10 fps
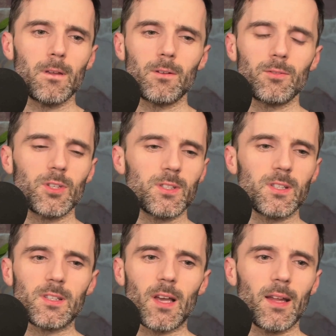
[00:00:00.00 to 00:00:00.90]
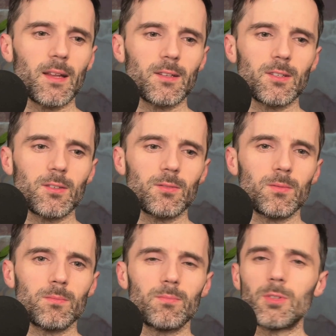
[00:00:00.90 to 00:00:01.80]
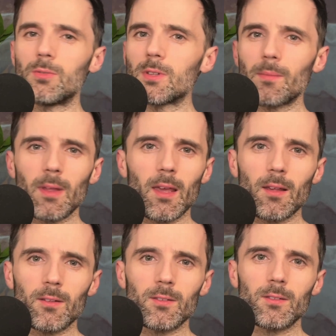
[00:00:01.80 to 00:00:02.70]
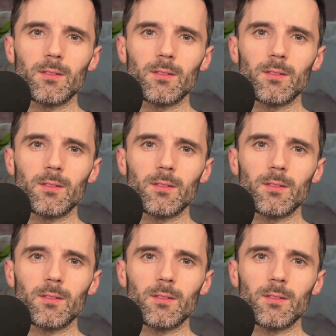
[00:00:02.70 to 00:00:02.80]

just deciding to do something else,